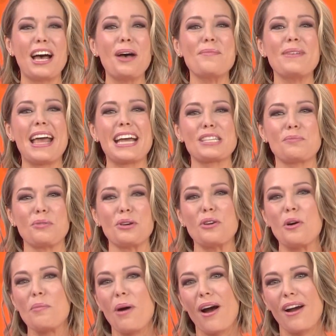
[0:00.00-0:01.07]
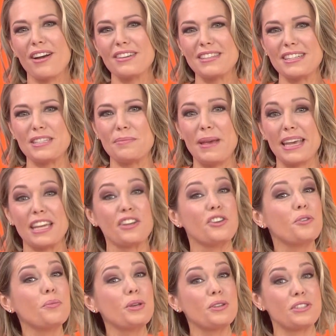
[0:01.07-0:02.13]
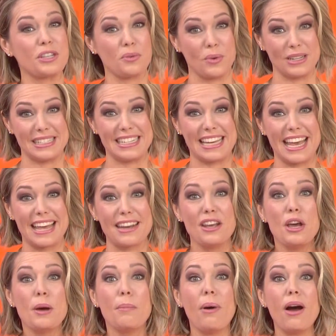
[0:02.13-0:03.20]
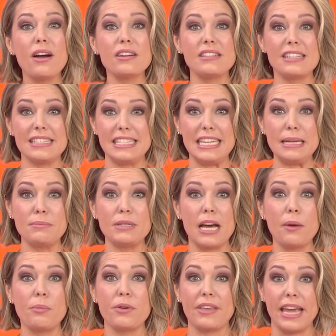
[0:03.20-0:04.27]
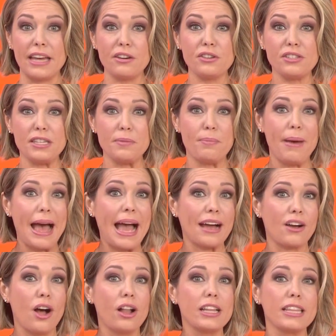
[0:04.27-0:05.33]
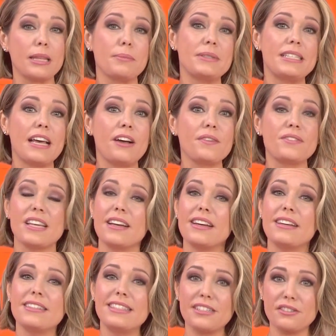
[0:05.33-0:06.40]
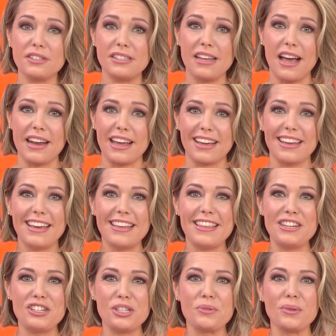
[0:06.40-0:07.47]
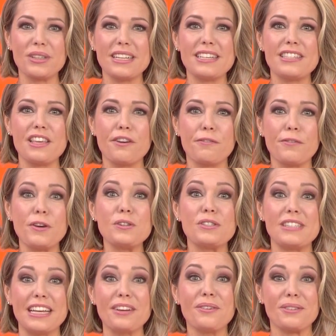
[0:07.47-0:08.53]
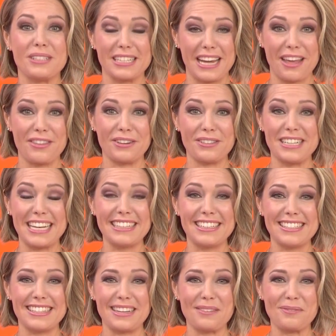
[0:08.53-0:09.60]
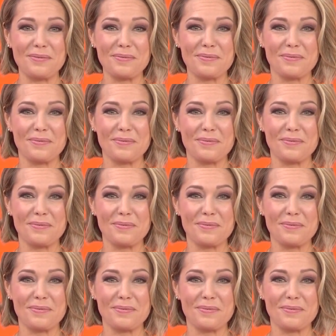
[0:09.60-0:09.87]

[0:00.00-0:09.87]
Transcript: Up next, Bruno Mars is making new music once again. Mars has teamed up with Anderson .Paak, calling themselves Silk Sonic. They just released their first single together. Take a listen.